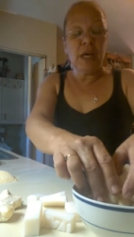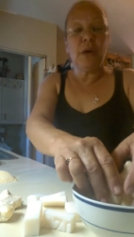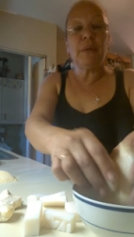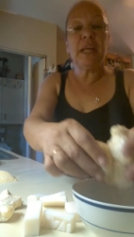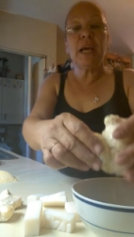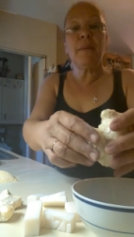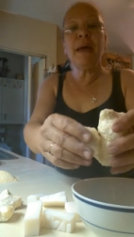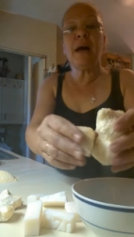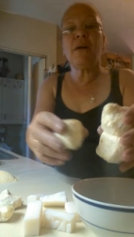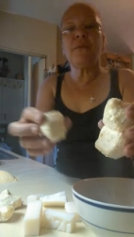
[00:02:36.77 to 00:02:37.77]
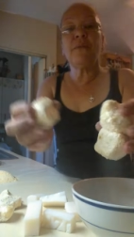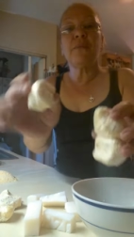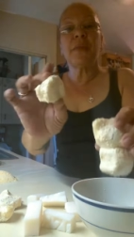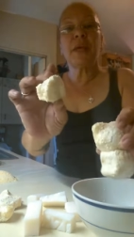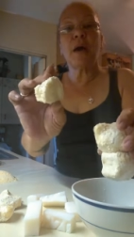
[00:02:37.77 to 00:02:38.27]
And when they come out
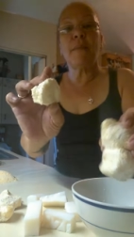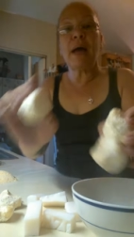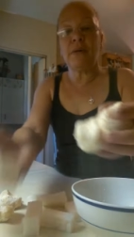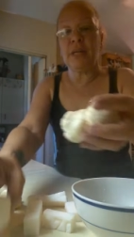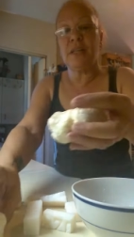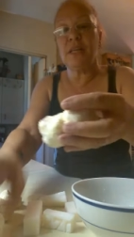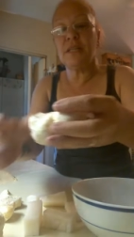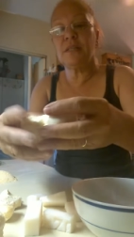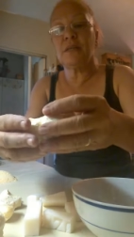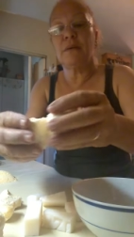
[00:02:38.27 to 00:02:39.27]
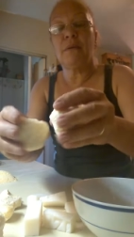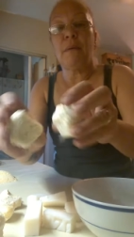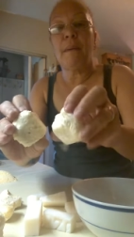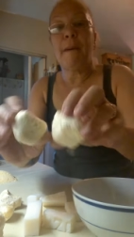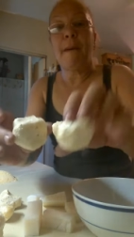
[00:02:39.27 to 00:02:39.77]
in these
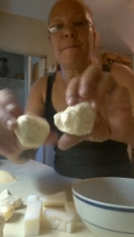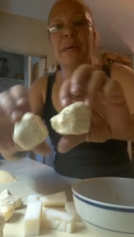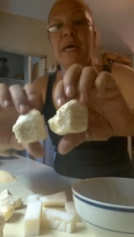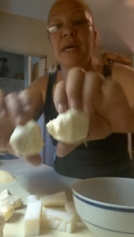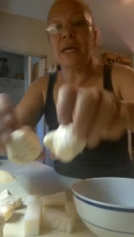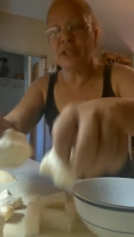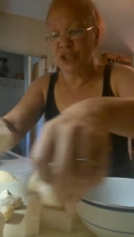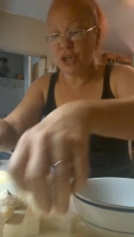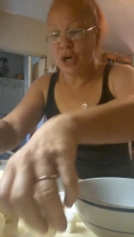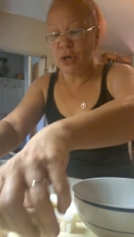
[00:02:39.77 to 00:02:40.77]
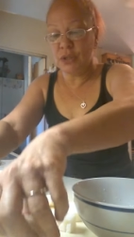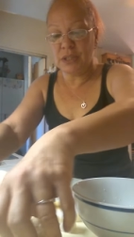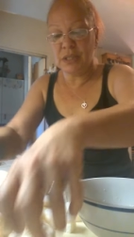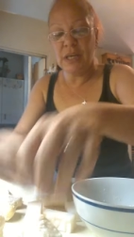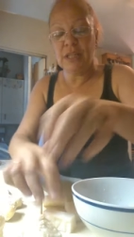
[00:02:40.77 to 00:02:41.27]
big
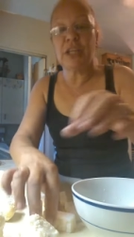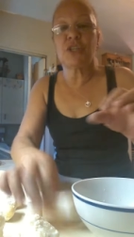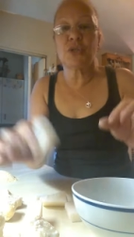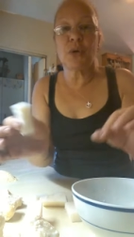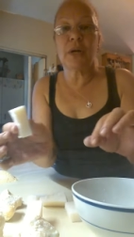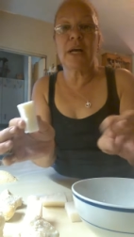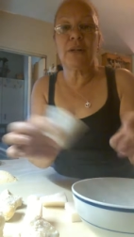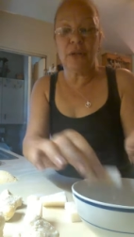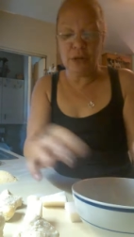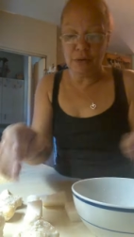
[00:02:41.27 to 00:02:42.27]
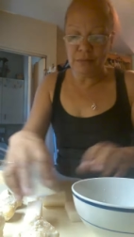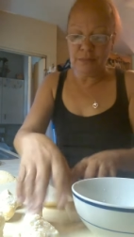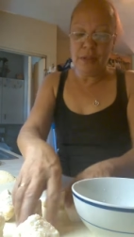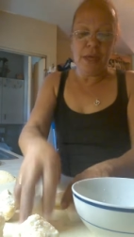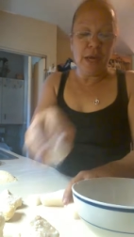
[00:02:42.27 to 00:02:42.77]
chunks. They start out little.
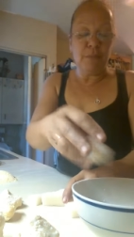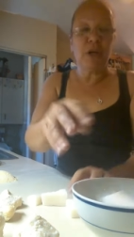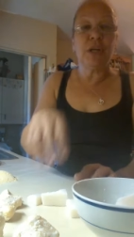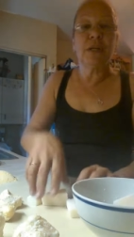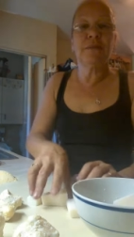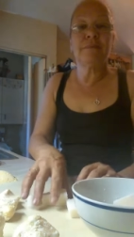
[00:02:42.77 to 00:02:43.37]
I'm gonna